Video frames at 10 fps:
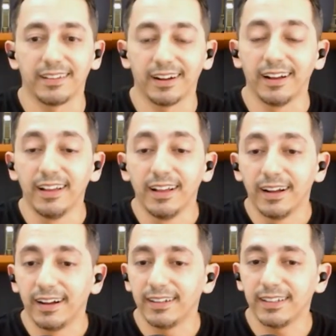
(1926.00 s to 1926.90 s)
yeah.
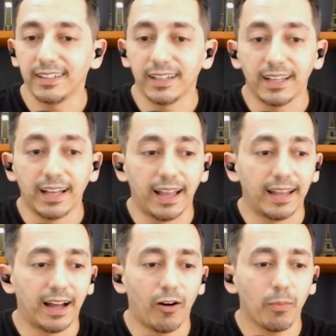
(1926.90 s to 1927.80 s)

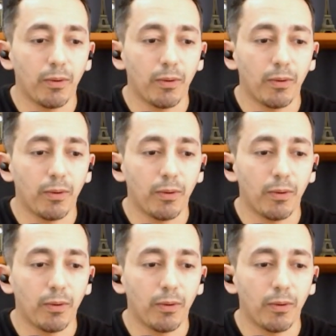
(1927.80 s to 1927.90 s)
And how